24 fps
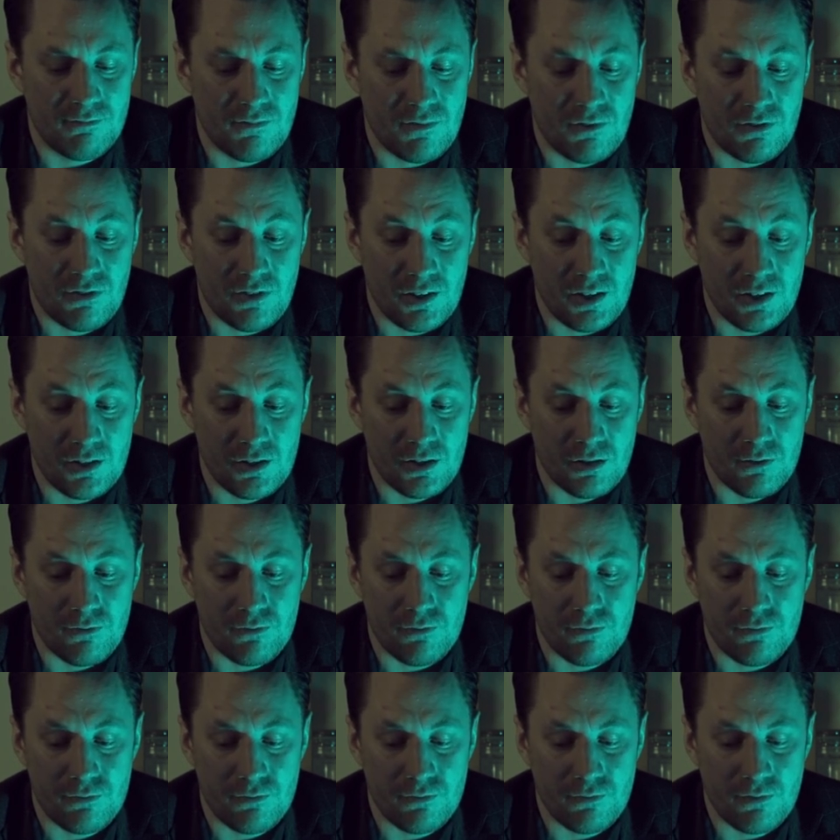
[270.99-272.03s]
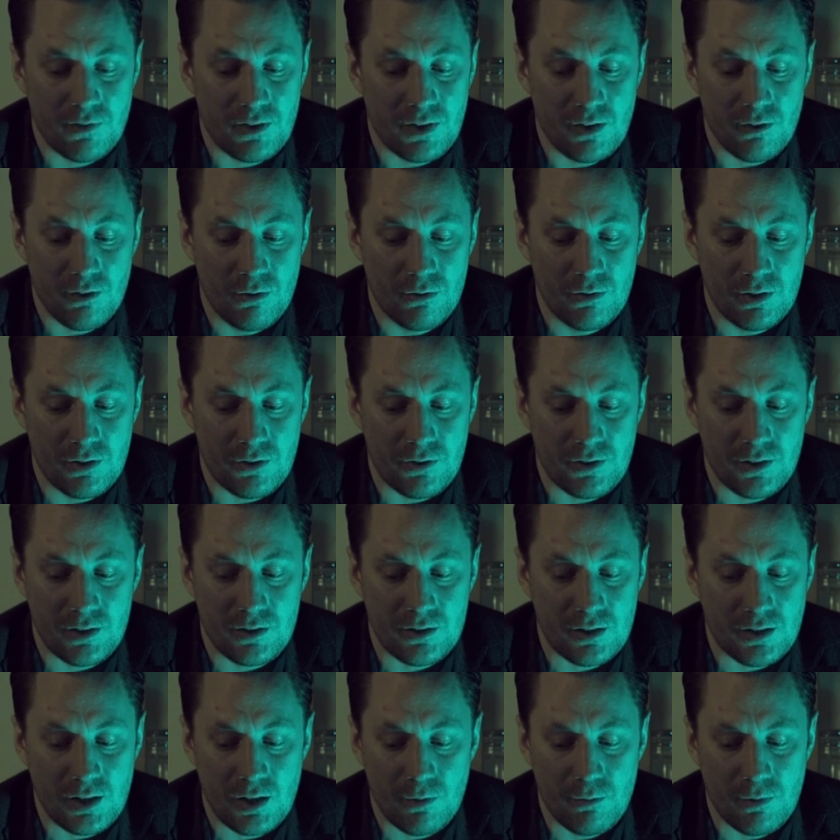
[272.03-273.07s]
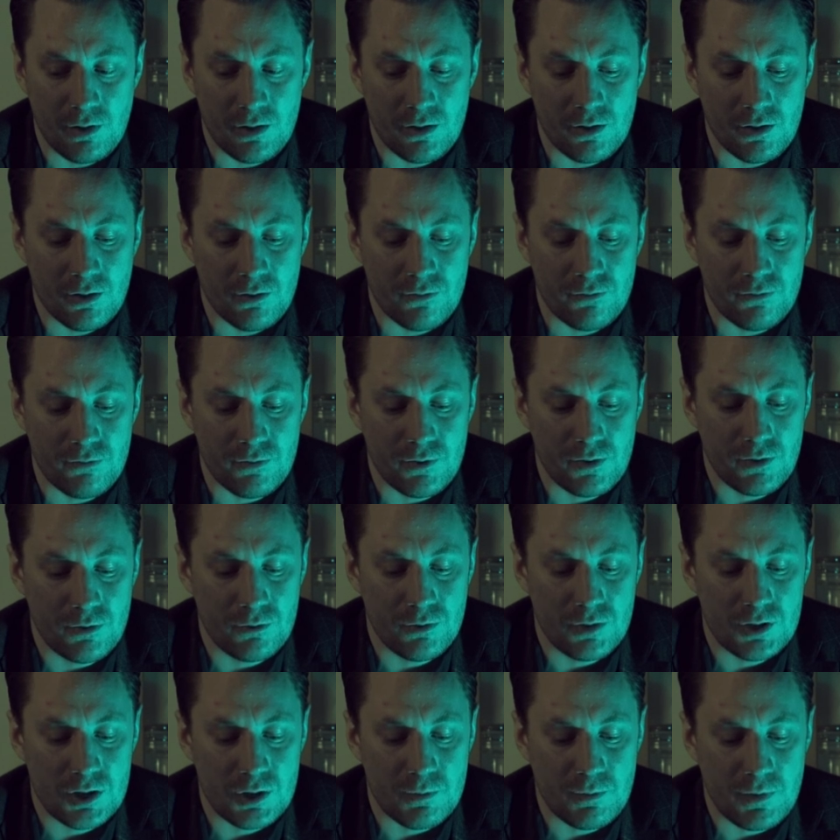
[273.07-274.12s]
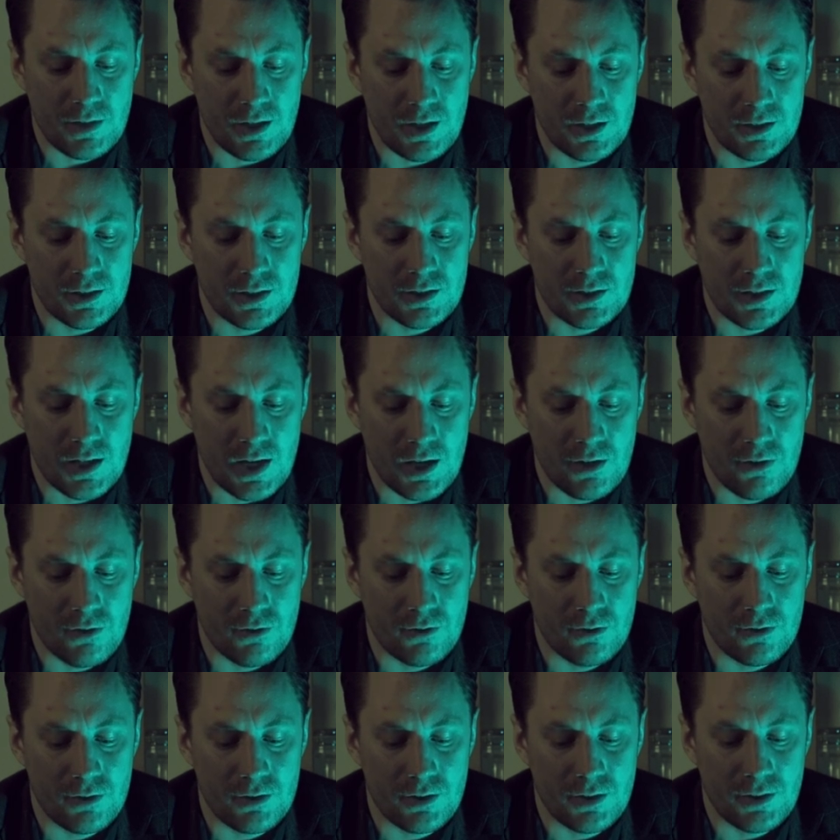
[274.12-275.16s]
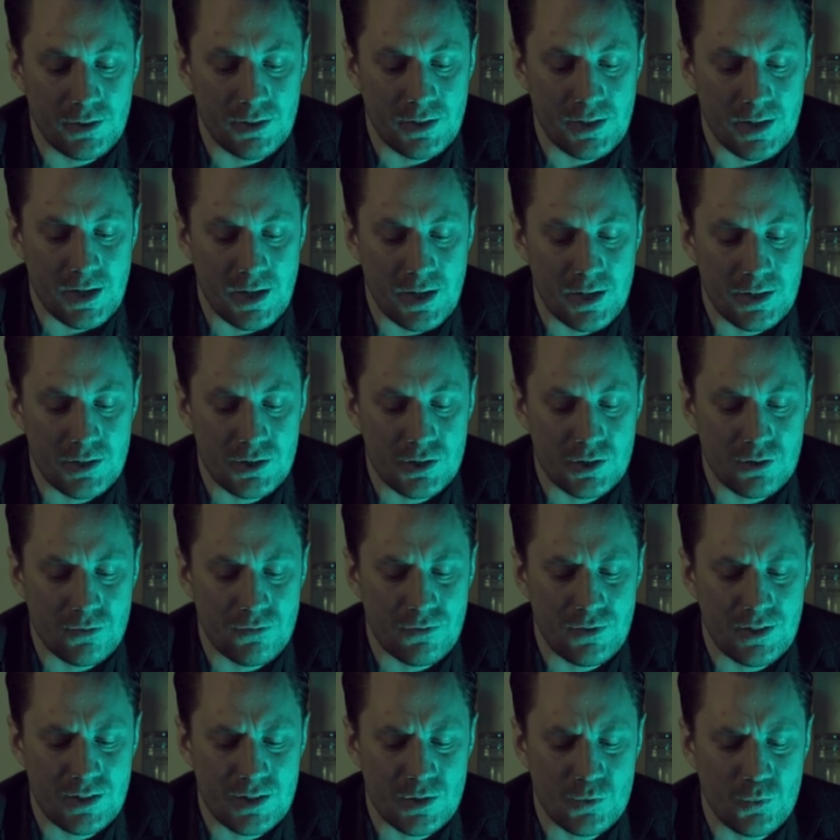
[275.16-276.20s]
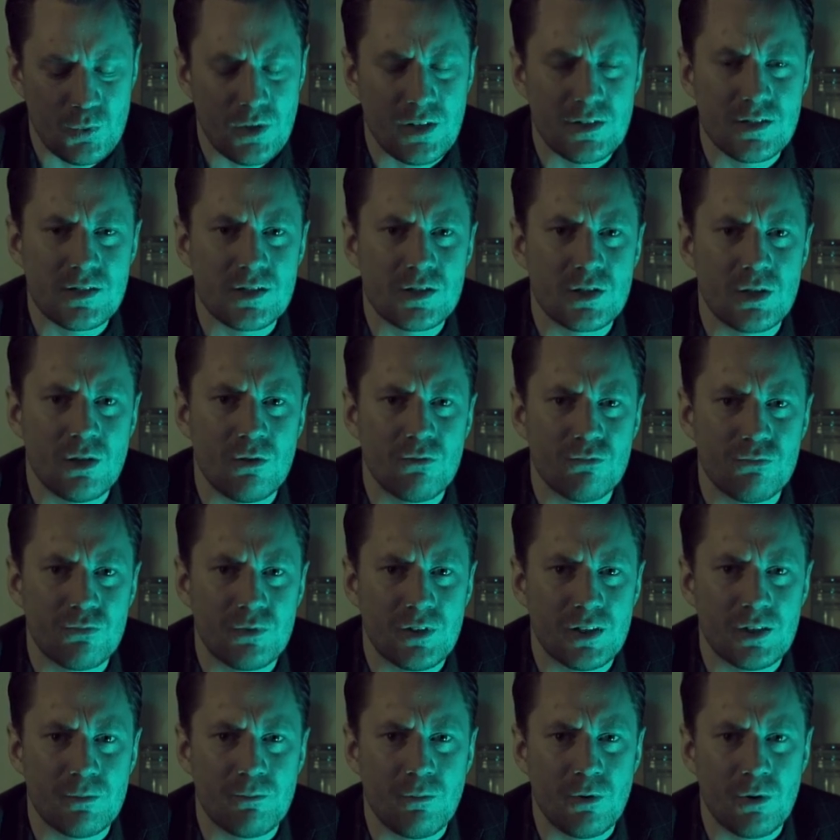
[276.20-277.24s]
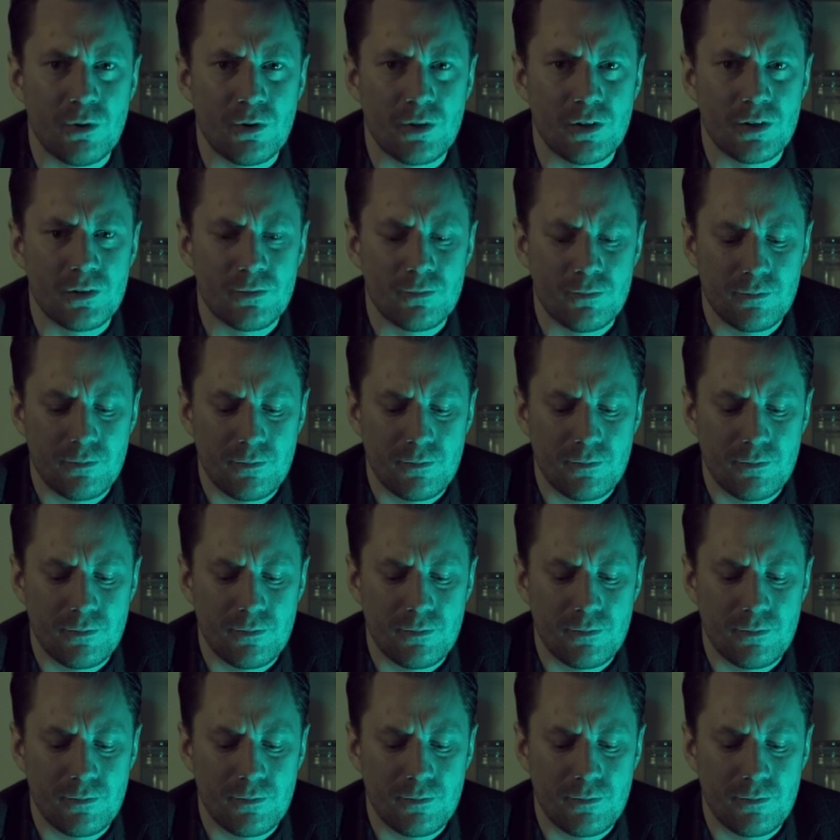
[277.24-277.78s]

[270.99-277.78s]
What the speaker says: think of, the only thing terrible enough to explain the terror in the eyes of this once confident boy.